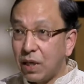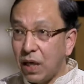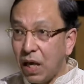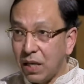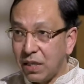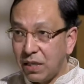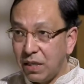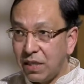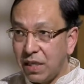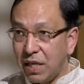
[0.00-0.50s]

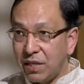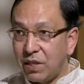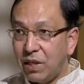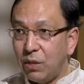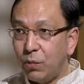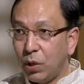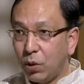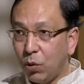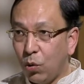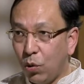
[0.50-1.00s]
classes as
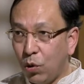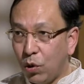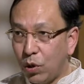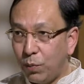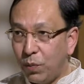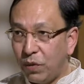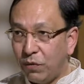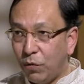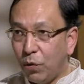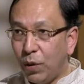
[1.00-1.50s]
they were
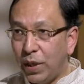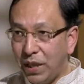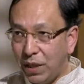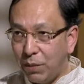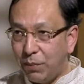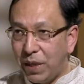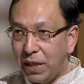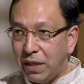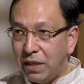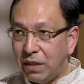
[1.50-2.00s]
called before
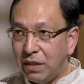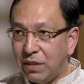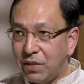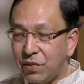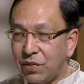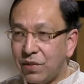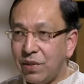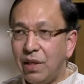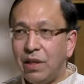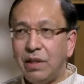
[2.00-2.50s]

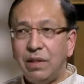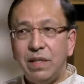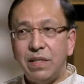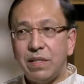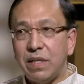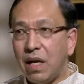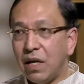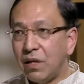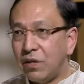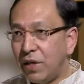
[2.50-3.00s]
independence.
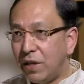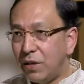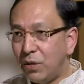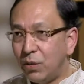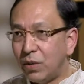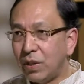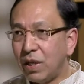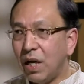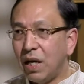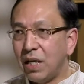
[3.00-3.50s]
These are
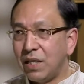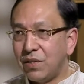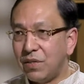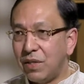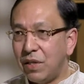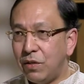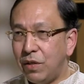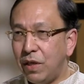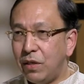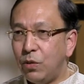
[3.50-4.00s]
scheduled
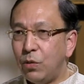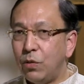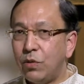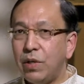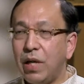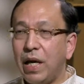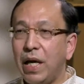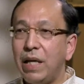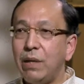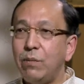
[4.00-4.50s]
castes and scheduled
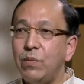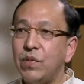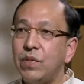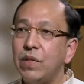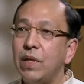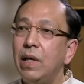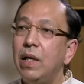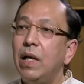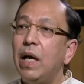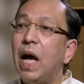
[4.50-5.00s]

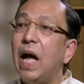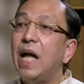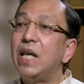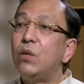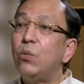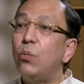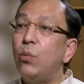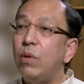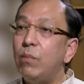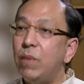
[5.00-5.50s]
tribes
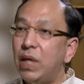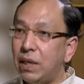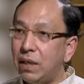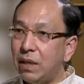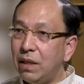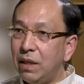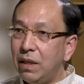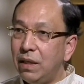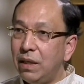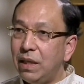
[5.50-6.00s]
and
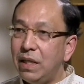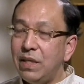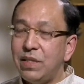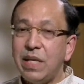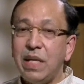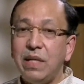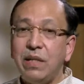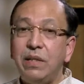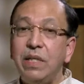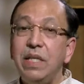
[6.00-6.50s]
women. He
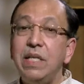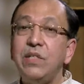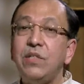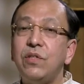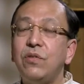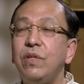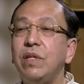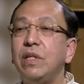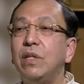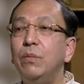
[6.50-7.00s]
said these
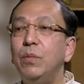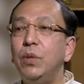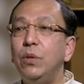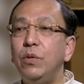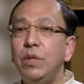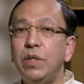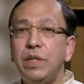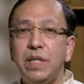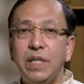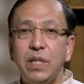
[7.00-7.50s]
3
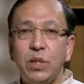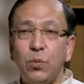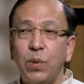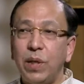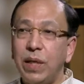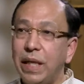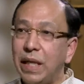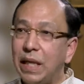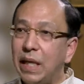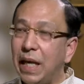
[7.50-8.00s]
communities
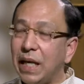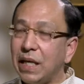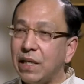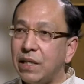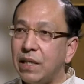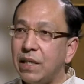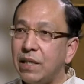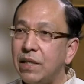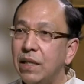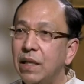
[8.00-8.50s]
were
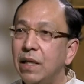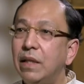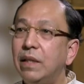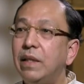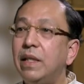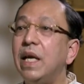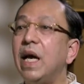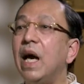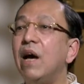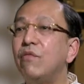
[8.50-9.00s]
neglected,
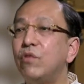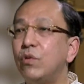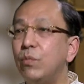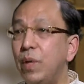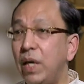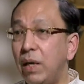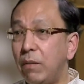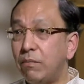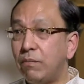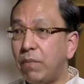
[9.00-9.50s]
they have to
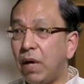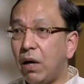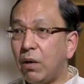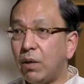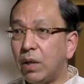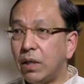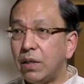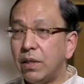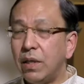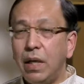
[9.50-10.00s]
be
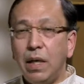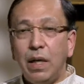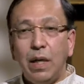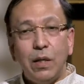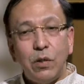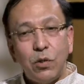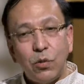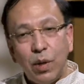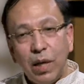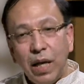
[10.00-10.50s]
empowered.
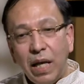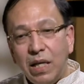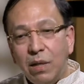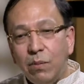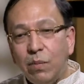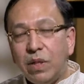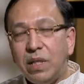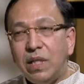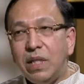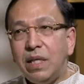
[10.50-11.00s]
So
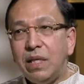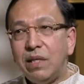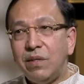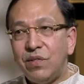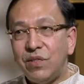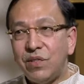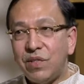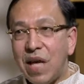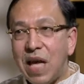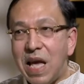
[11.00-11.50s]
anybody
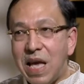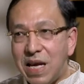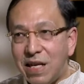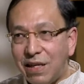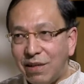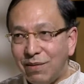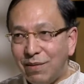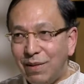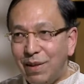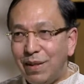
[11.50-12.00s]

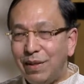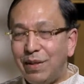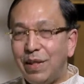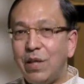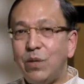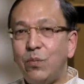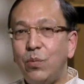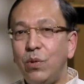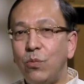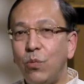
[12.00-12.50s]
saying
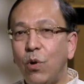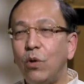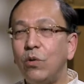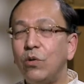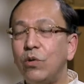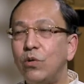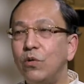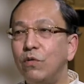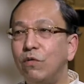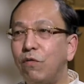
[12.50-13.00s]
that we
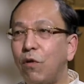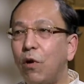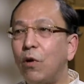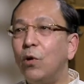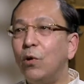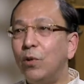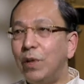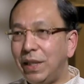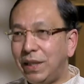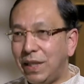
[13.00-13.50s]
want to
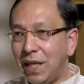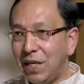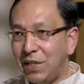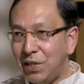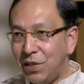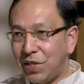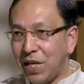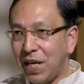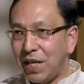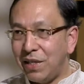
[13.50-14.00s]
follow
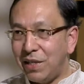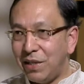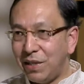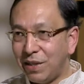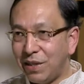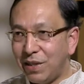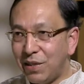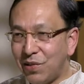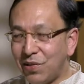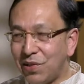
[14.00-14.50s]
Netaji's
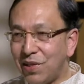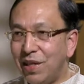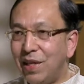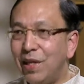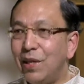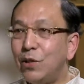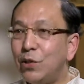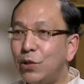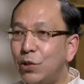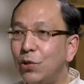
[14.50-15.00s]
ideals
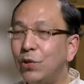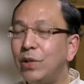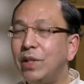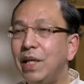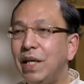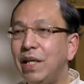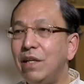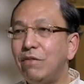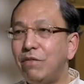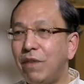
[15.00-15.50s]

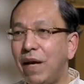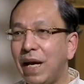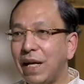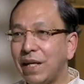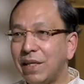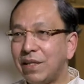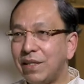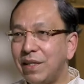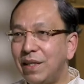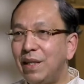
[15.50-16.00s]
should in
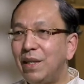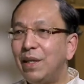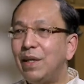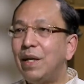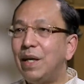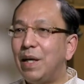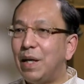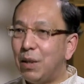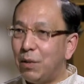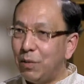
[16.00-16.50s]
fact
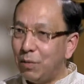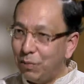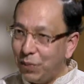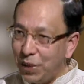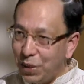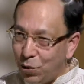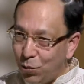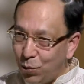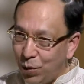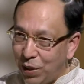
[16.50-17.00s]

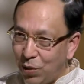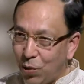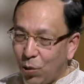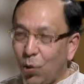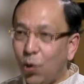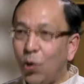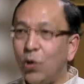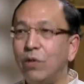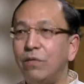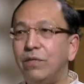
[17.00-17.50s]
be doing
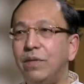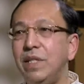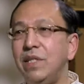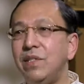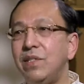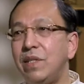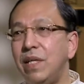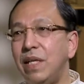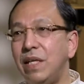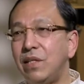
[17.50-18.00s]
all of
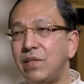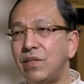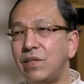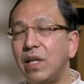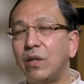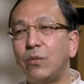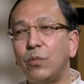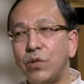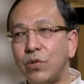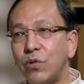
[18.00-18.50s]
these things
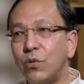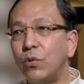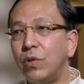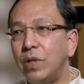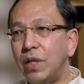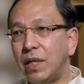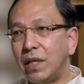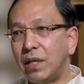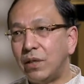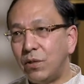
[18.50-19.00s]
that were so
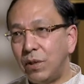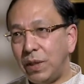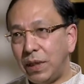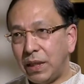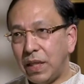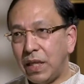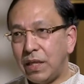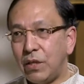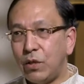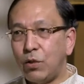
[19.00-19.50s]
dear to
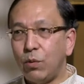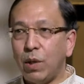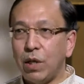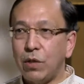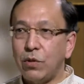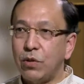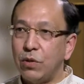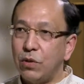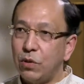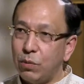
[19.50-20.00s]
Netaji
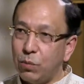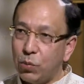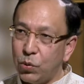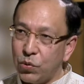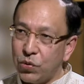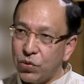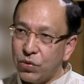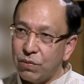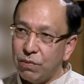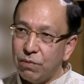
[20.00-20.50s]
Subhash Chandra
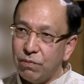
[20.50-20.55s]
Bose.